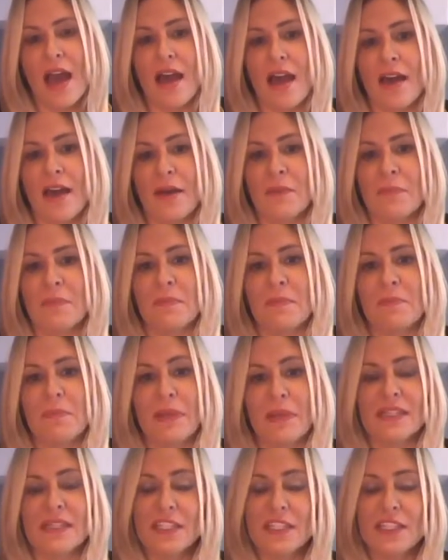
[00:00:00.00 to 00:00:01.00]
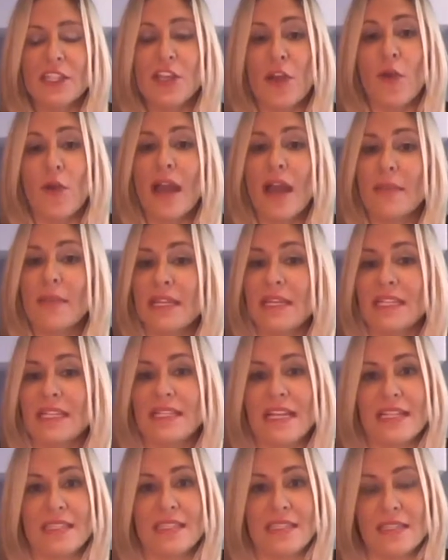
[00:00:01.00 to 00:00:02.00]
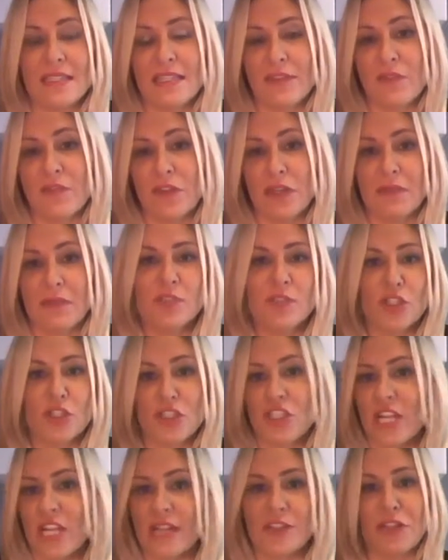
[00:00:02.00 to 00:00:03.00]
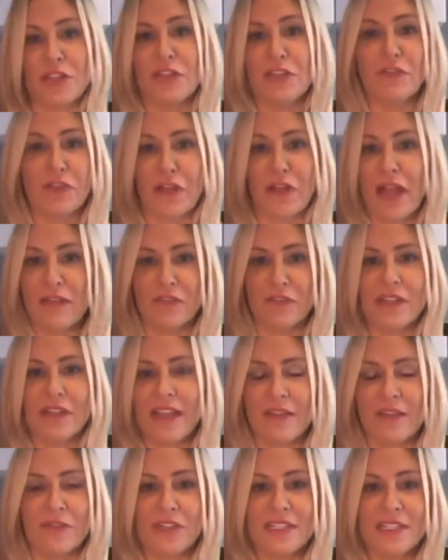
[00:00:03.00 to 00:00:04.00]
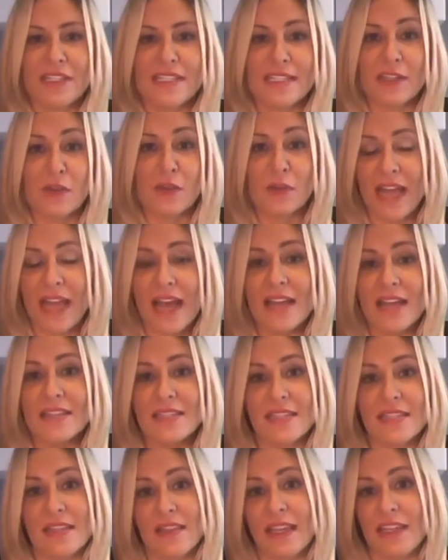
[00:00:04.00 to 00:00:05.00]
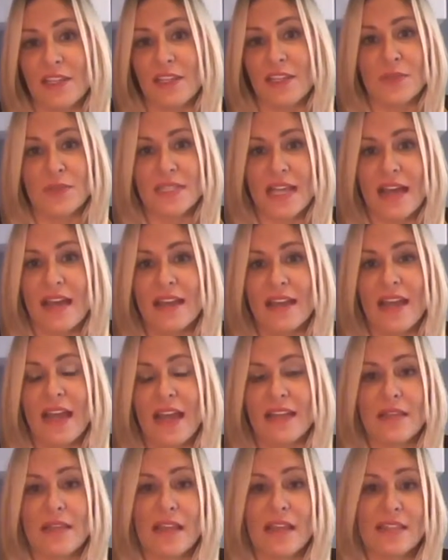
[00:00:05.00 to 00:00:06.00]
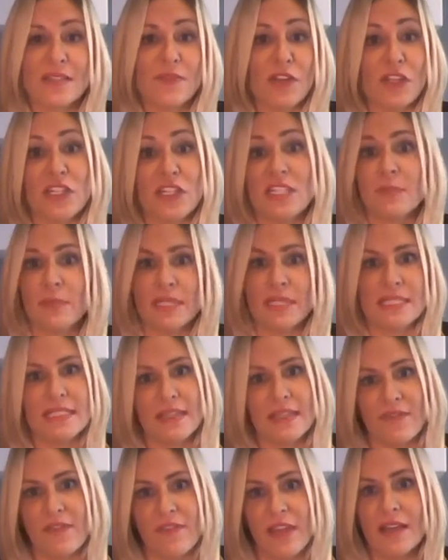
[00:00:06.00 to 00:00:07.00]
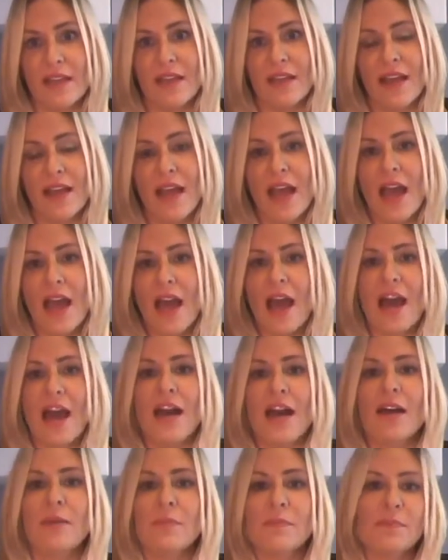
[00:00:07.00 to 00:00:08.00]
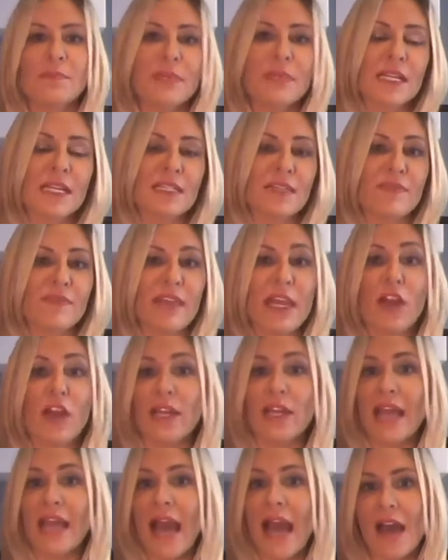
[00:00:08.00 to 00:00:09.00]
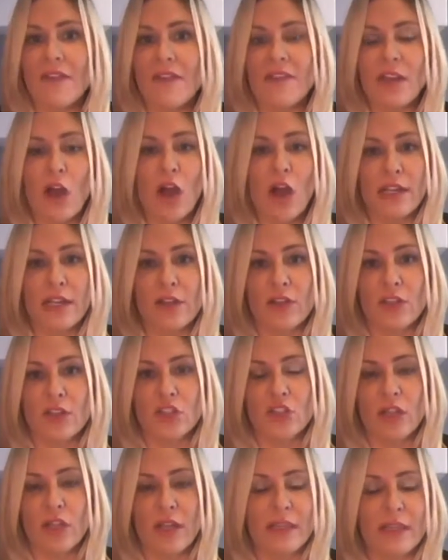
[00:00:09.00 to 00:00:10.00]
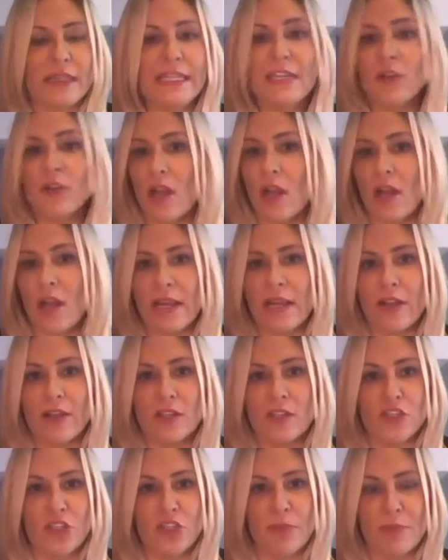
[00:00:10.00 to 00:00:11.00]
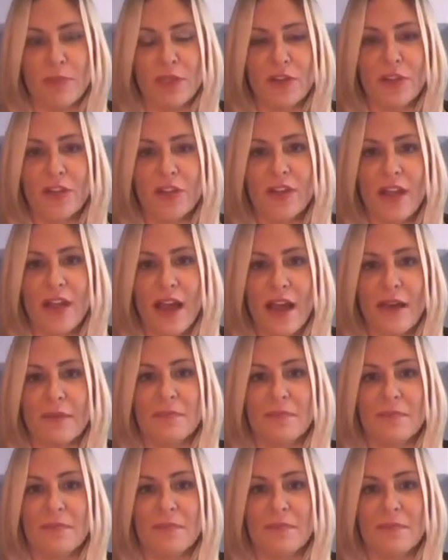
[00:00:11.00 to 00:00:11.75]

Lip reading: But it's a different trajectory for every single guest. And like you said, it's very specific. because if they already have an a legal on-air contributor